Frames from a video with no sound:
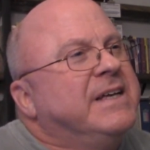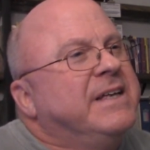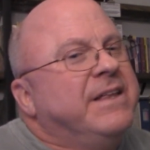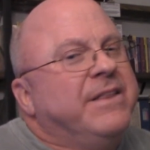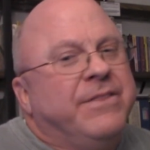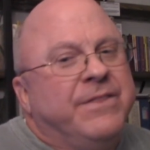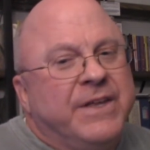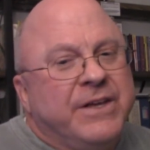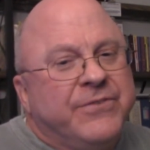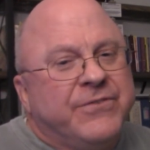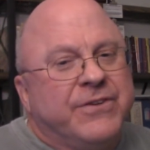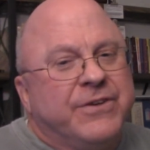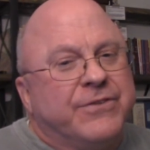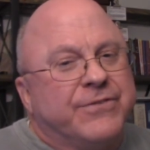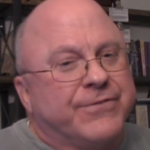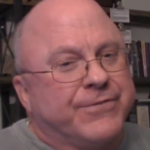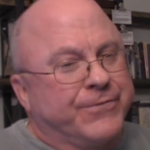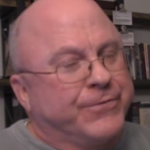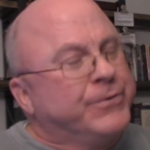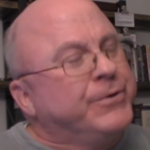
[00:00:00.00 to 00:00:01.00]
This
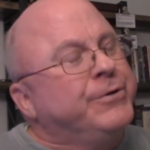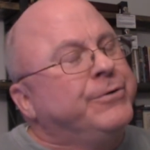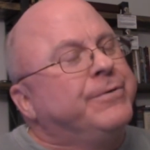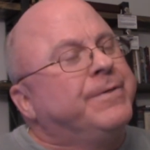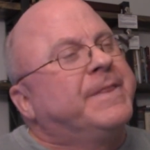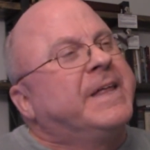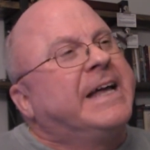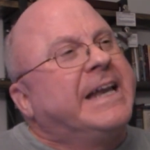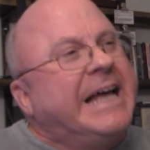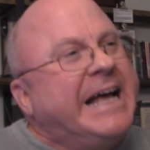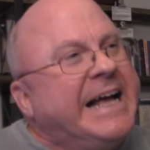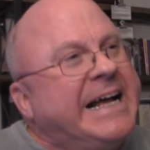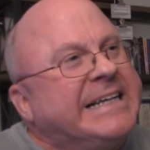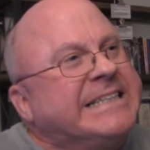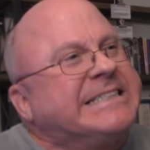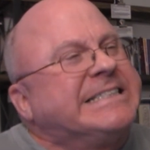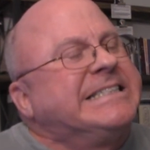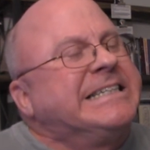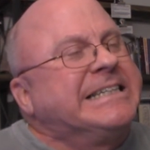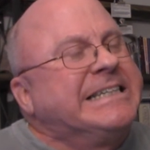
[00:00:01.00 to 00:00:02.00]
is fruit that
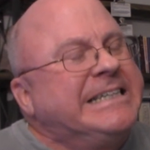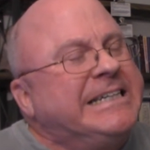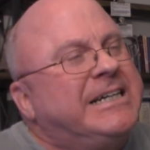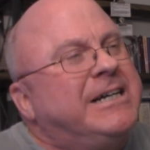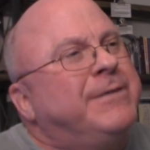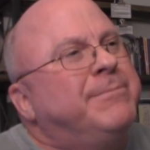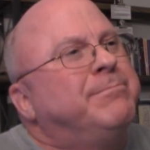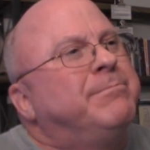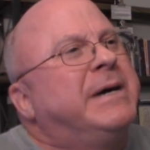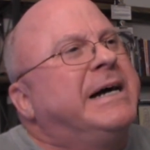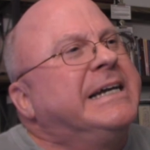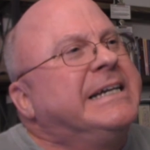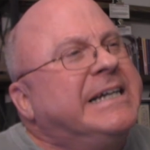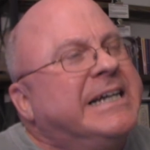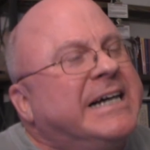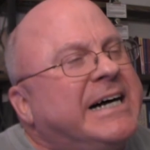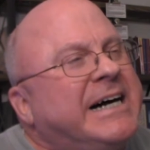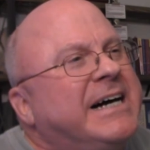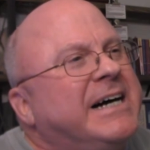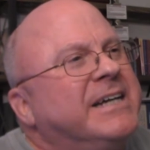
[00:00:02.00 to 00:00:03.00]
has to come by
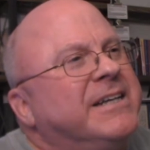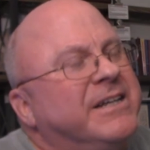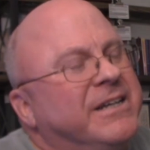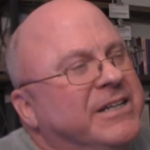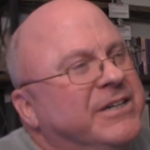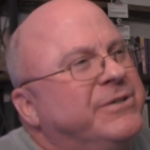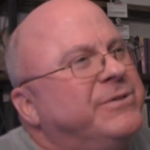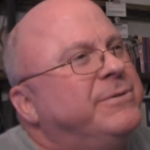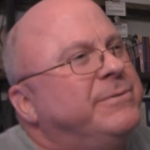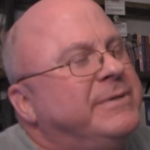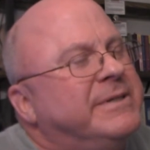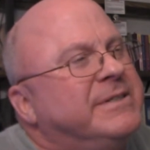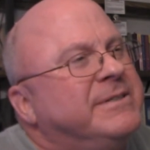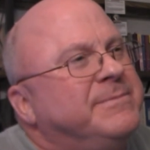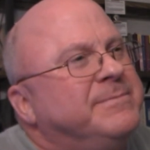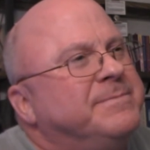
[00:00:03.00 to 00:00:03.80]
God alone.